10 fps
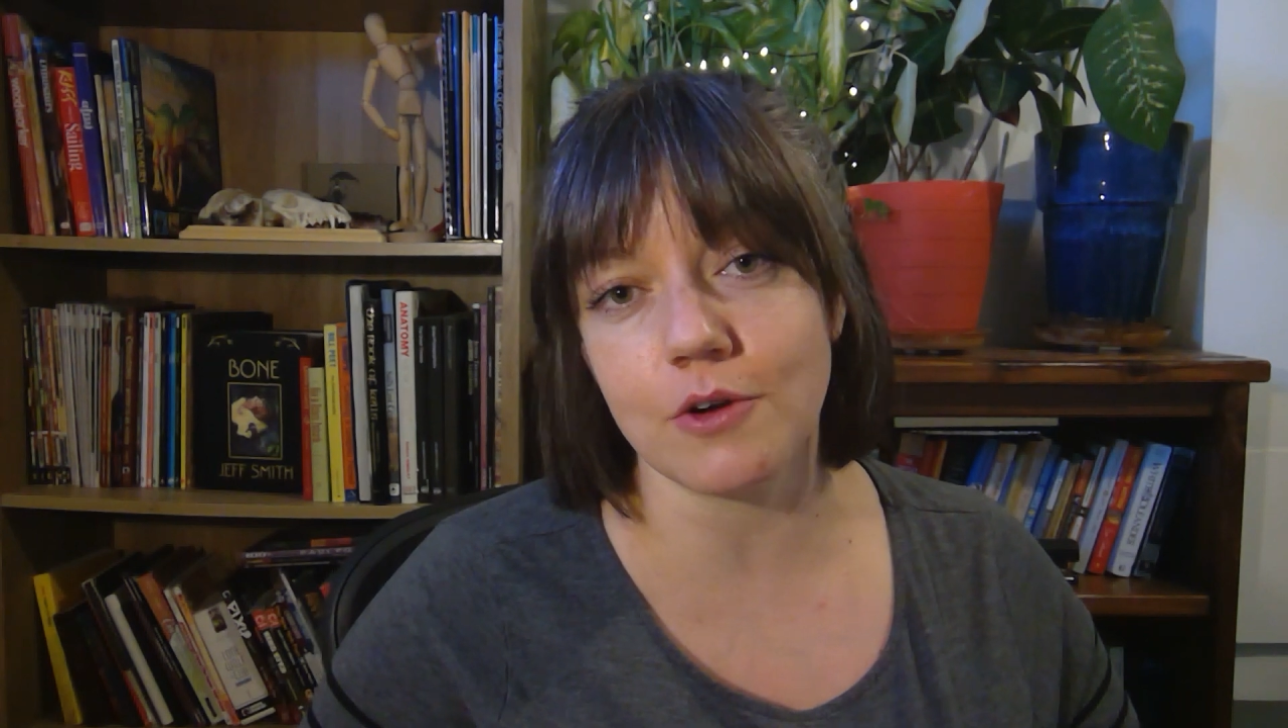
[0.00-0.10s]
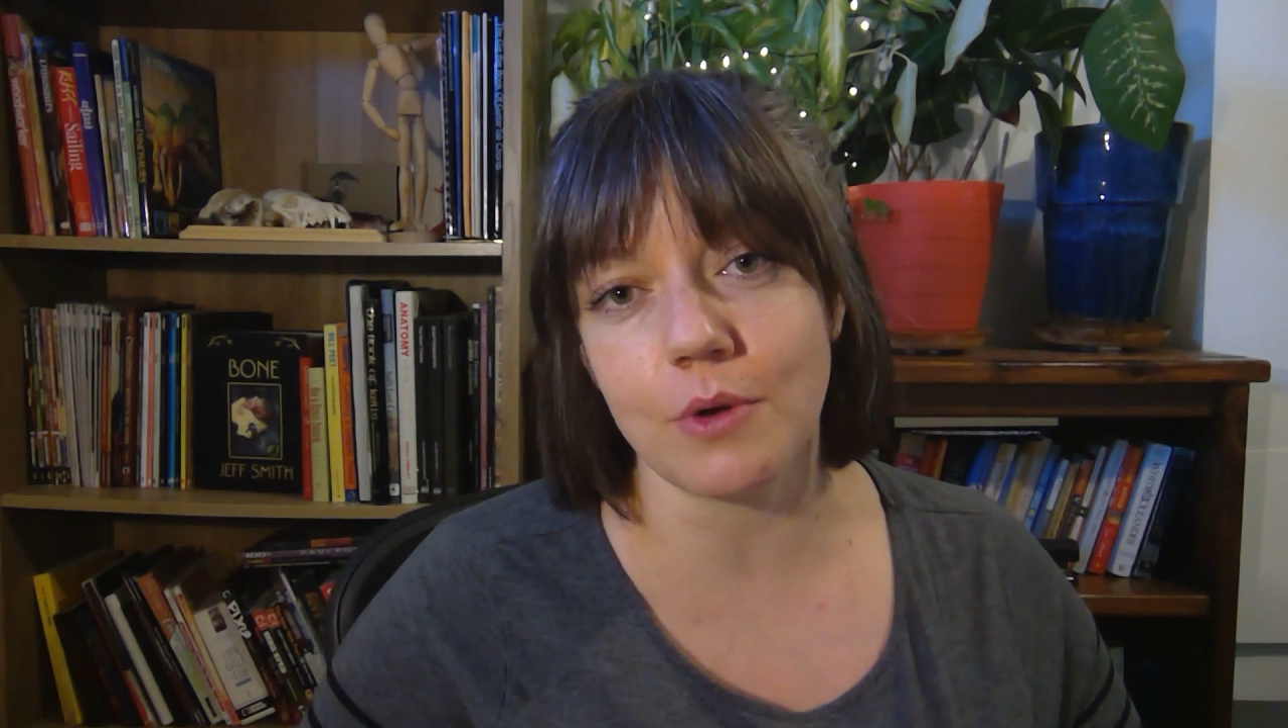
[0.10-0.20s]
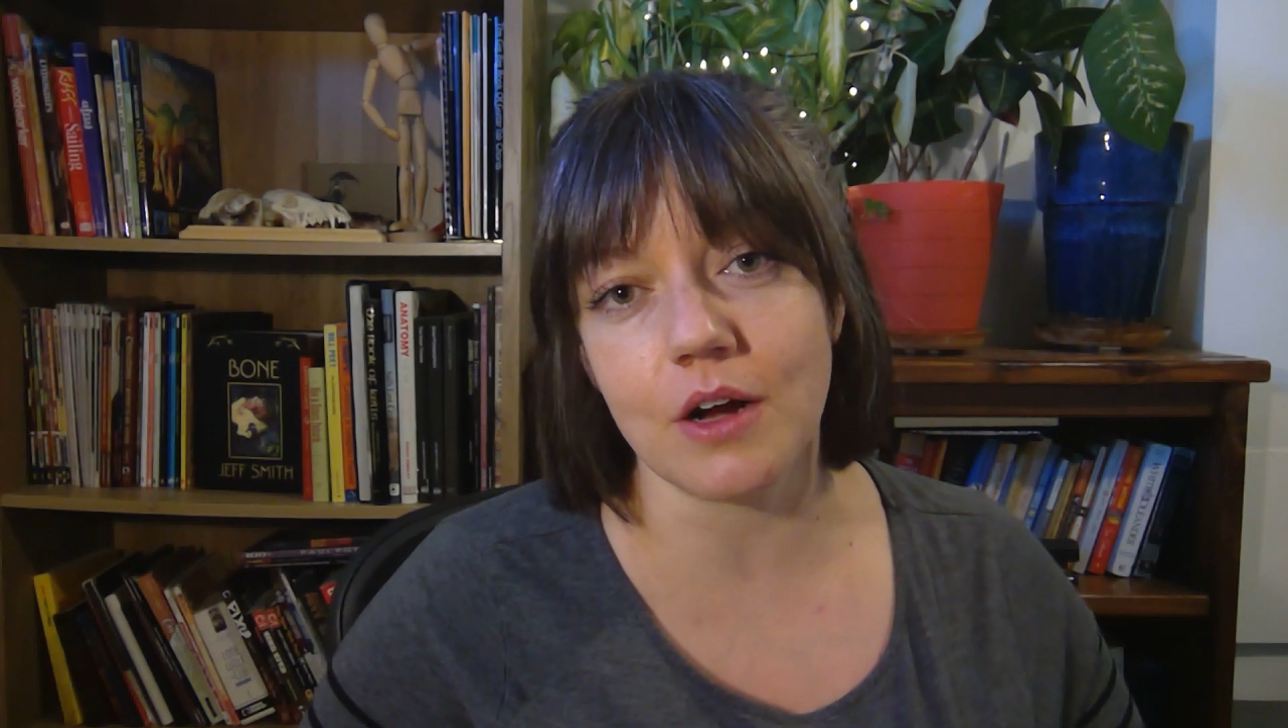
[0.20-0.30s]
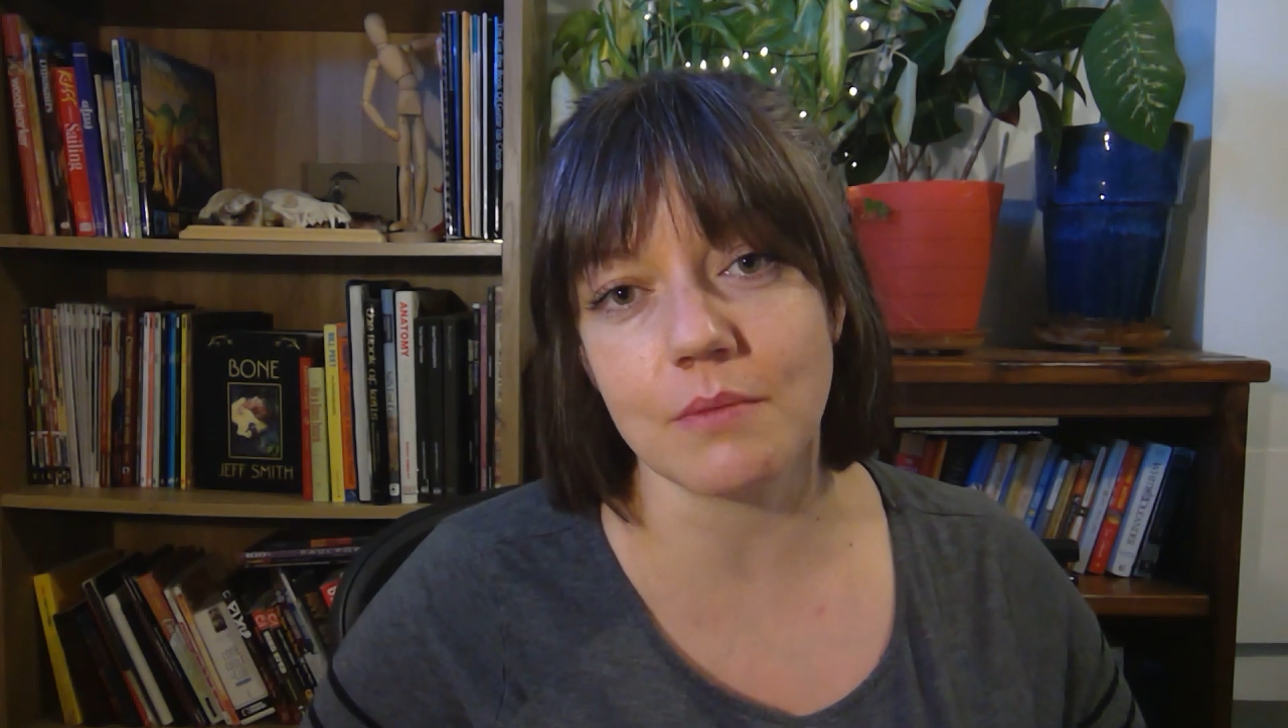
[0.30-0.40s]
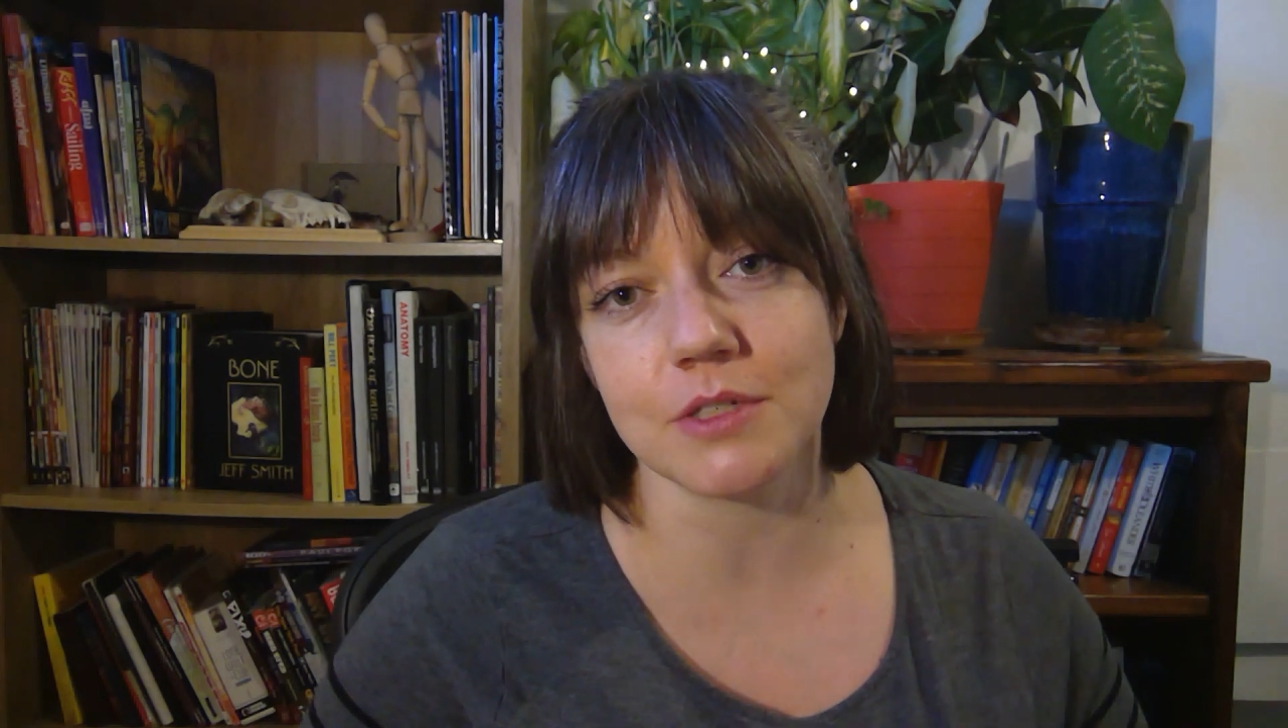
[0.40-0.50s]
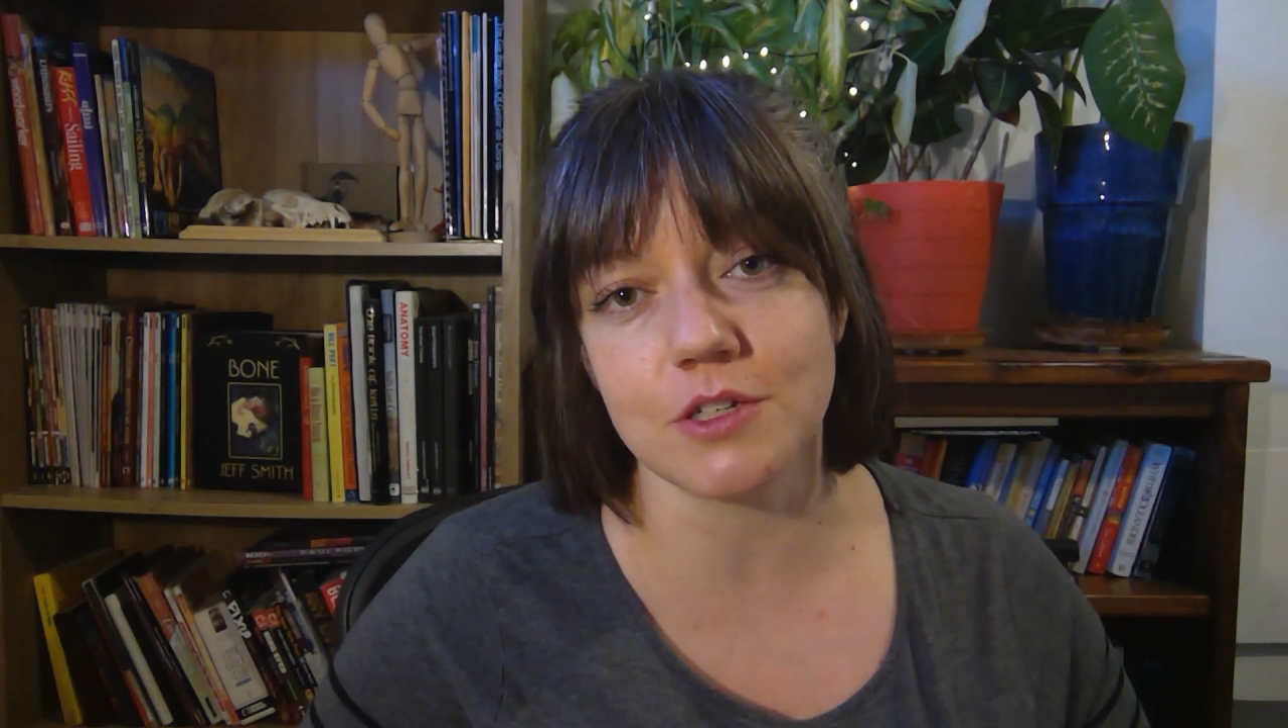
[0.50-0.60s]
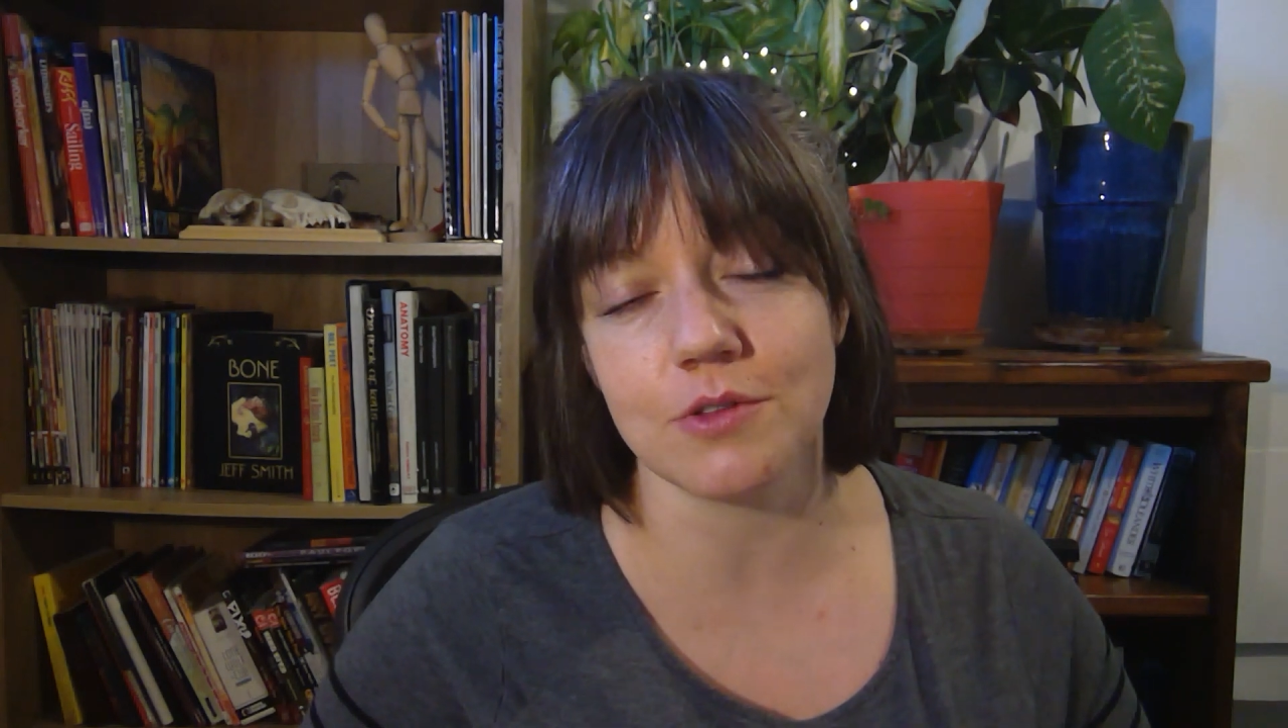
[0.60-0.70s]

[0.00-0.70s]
you're welcome to